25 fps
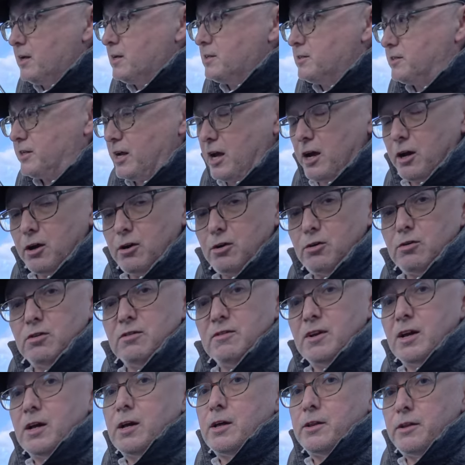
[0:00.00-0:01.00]
so
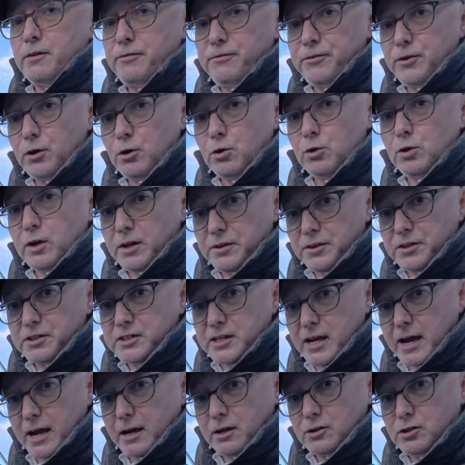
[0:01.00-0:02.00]
the fuel in the
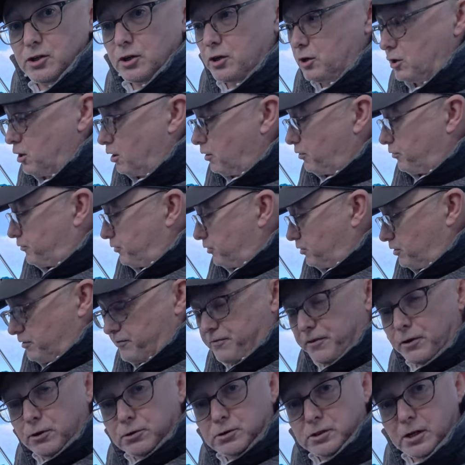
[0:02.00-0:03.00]
tank should have gone through the
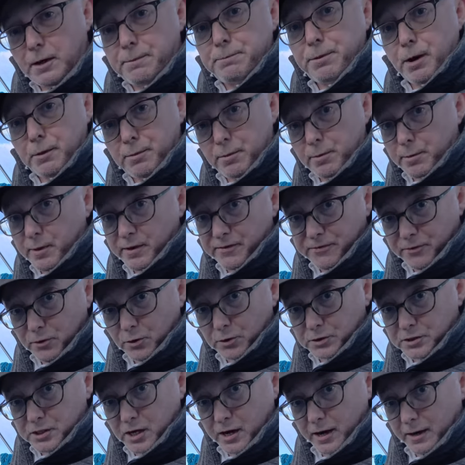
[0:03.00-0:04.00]
filter probably
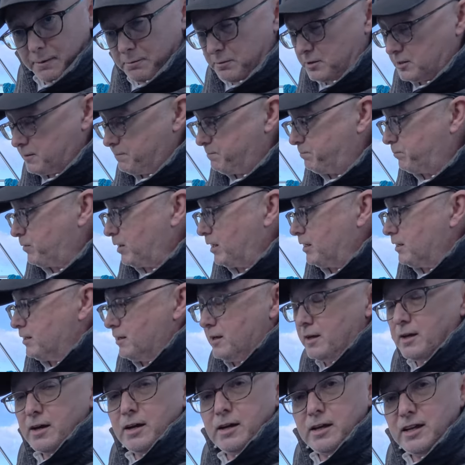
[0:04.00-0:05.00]
4 times.
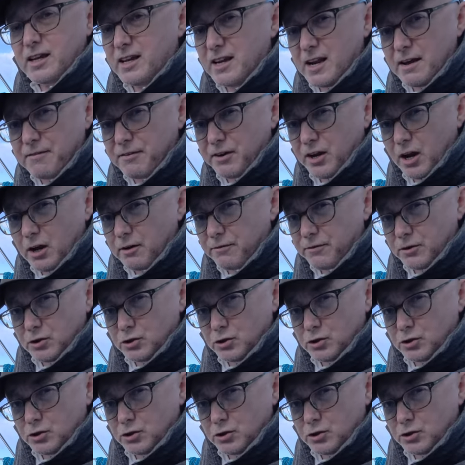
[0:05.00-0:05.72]
You never know for